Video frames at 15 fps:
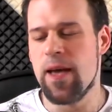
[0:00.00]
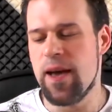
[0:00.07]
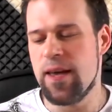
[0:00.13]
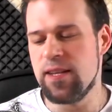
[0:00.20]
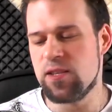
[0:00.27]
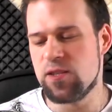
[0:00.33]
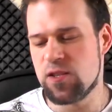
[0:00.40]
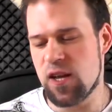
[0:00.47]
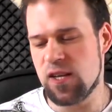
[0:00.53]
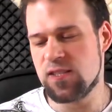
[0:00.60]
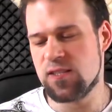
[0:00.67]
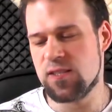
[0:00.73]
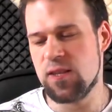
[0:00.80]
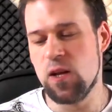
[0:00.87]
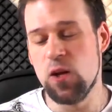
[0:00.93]
and it
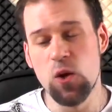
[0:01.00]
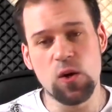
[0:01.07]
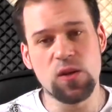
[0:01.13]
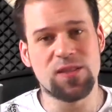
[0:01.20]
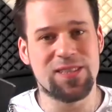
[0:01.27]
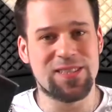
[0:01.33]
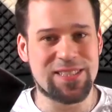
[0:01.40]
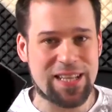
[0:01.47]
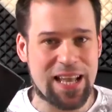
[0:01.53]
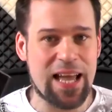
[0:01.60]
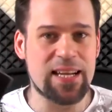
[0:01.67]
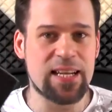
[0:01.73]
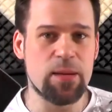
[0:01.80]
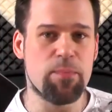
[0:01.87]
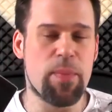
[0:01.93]
just looks
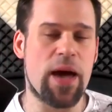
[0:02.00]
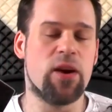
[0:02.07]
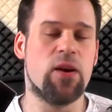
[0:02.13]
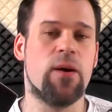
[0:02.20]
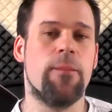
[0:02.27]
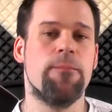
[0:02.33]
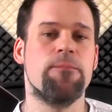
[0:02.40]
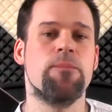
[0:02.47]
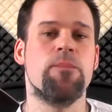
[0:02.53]
slightly better